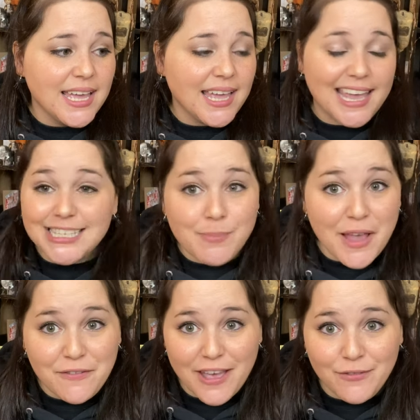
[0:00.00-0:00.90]
is my
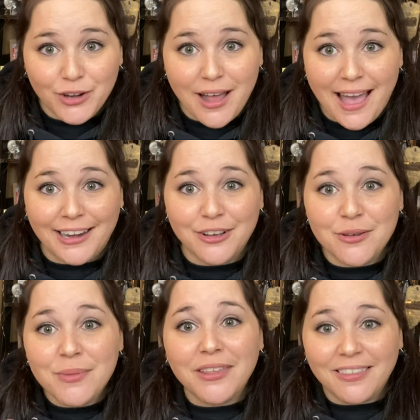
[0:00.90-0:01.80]
favorite
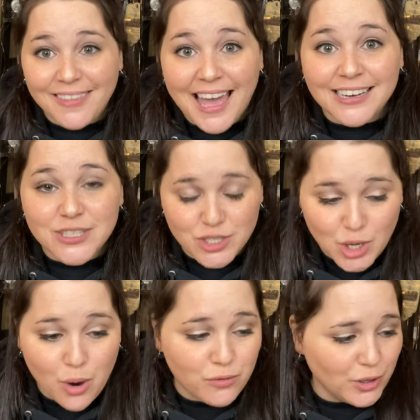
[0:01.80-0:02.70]
item. That is
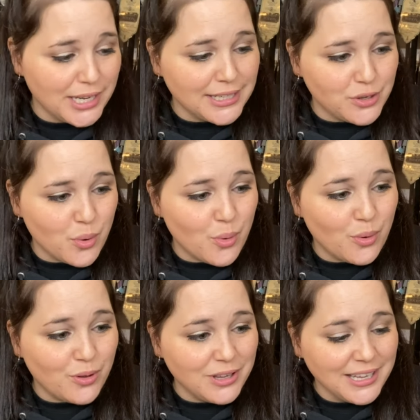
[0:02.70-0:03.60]
so freaking
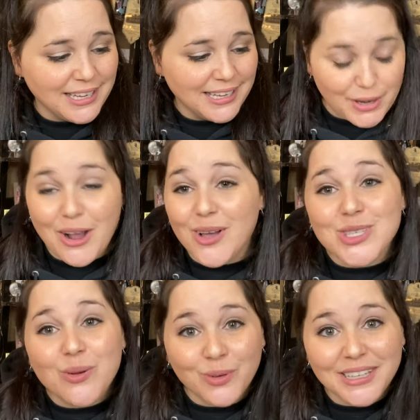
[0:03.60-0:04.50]
cool. But I
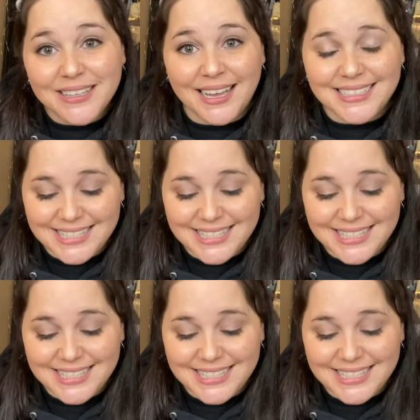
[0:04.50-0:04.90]
also really liked